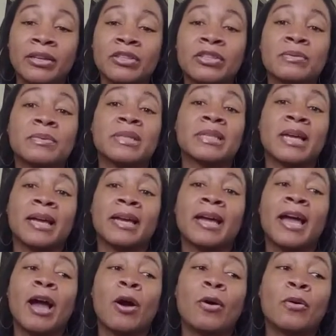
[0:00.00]
And she was like,
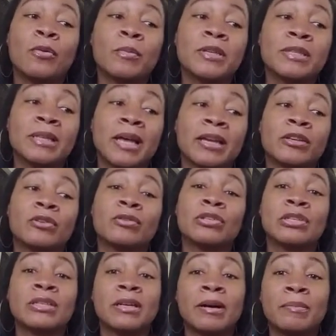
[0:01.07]
Uma's like, you're
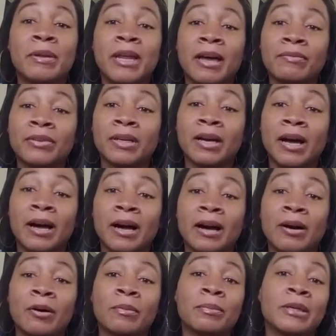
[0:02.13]
just coming after
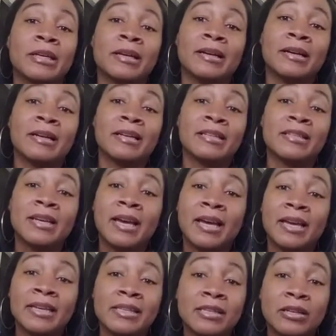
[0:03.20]
Kyle because
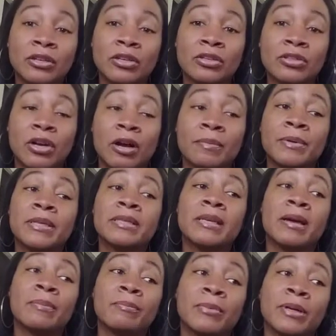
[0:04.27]
he took your job. He
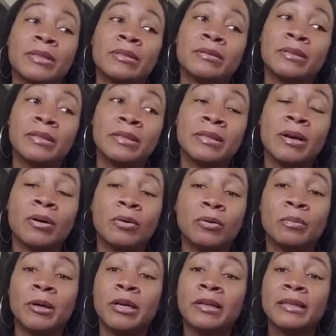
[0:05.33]
said, but
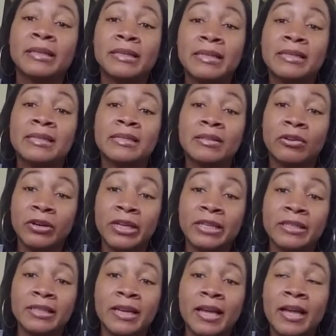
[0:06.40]
Uma, this is
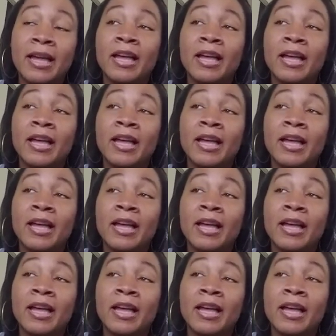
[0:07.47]
crazy.